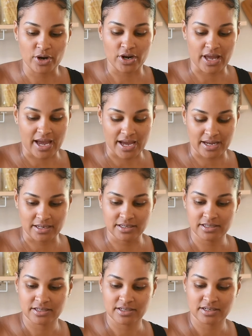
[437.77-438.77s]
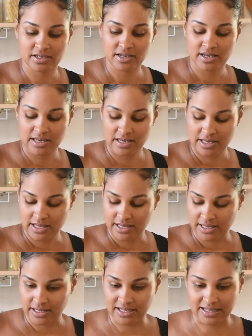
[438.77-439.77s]
gonna add
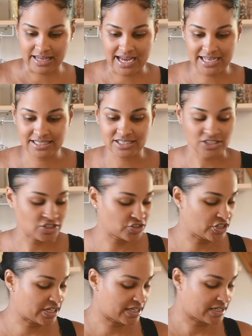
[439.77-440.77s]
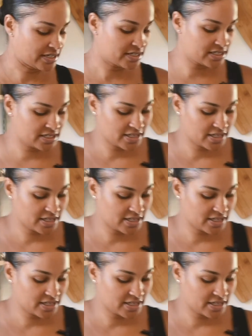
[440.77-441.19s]
the last ingredient,